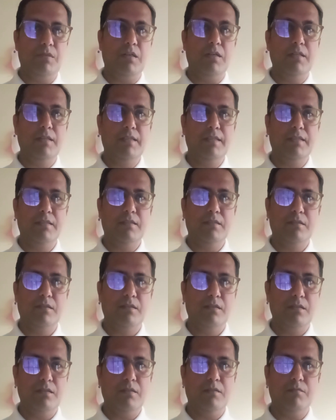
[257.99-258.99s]
earning
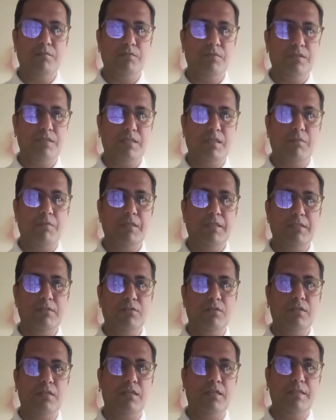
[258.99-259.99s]
stability,
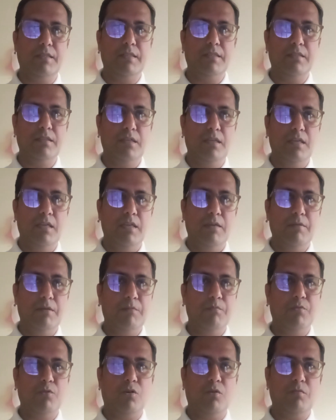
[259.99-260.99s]
or earning
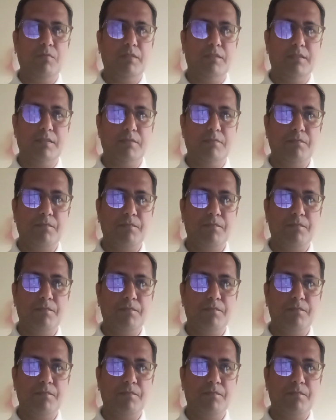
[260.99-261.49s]
even probability.